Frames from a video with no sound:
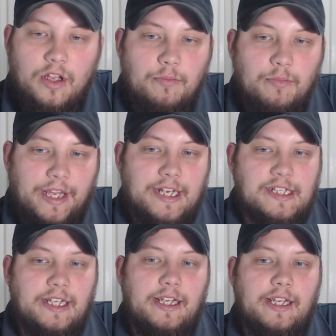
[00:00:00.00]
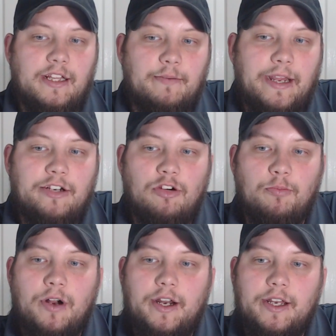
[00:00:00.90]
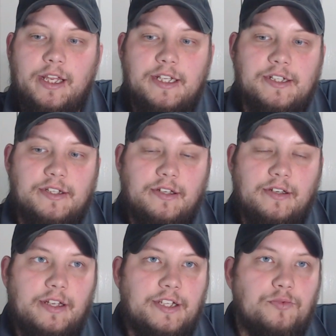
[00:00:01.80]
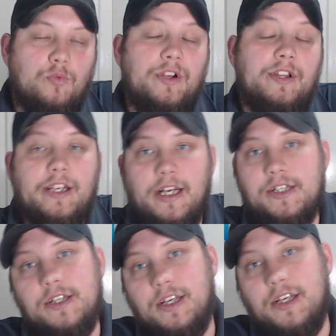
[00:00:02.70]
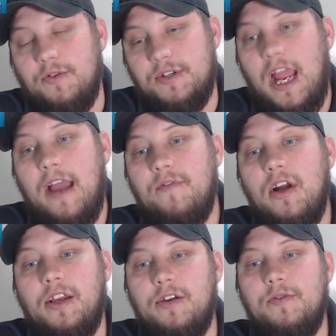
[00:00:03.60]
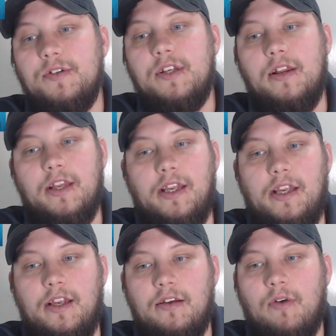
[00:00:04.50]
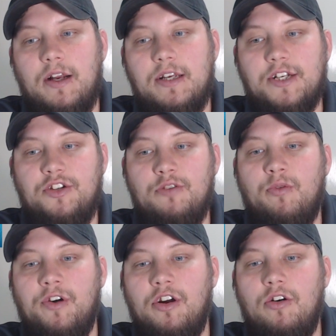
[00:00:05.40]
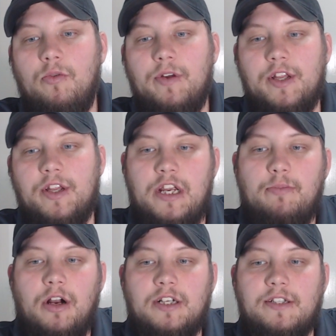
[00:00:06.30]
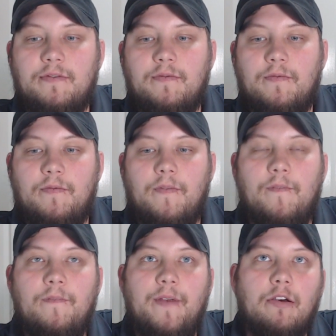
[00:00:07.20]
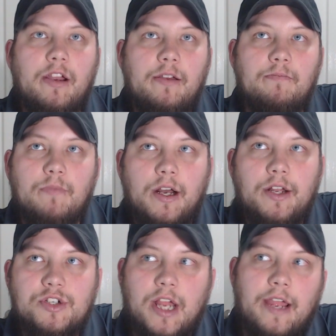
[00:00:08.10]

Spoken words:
The micropod is really nice to use. I have not used the Ytech 2.0 with the J-Box very much.